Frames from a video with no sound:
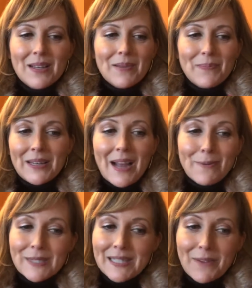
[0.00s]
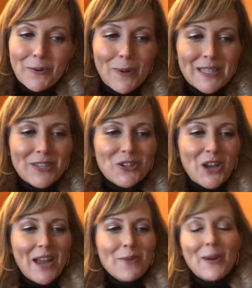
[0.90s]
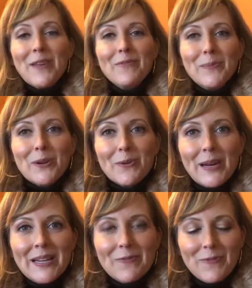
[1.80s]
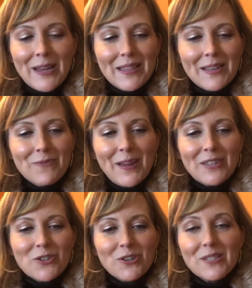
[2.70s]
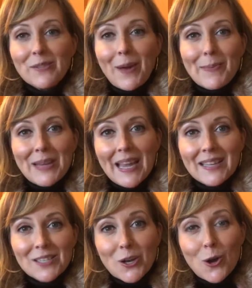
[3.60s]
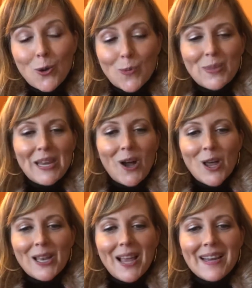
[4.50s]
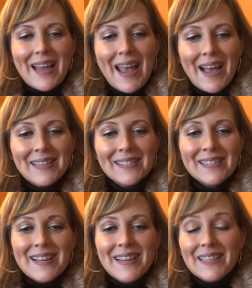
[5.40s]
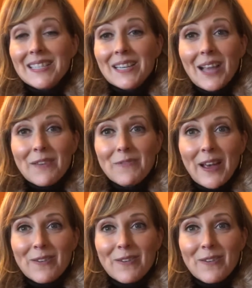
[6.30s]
But I was never one to shy away from a great faith adventure, so I began to comb the online ads until I found